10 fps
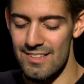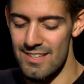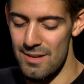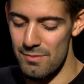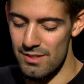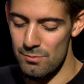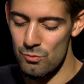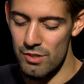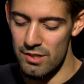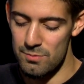I said, man, the
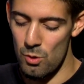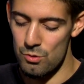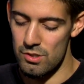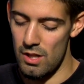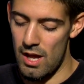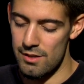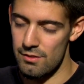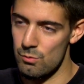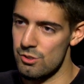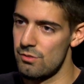movie exposed a lot,
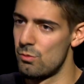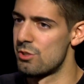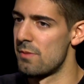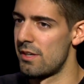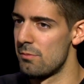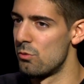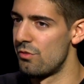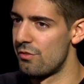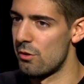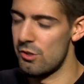which made the
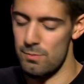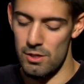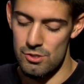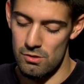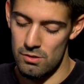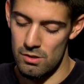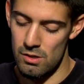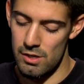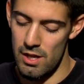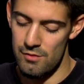movie very special.
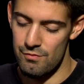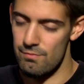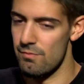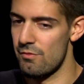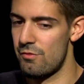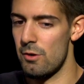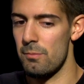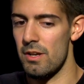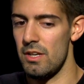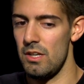It had very
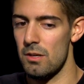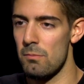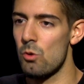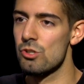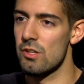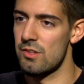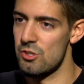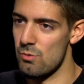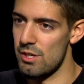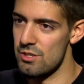many emotional
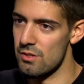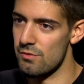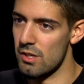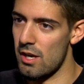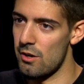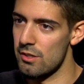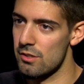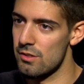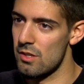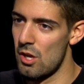situations of the
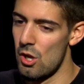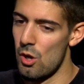characters.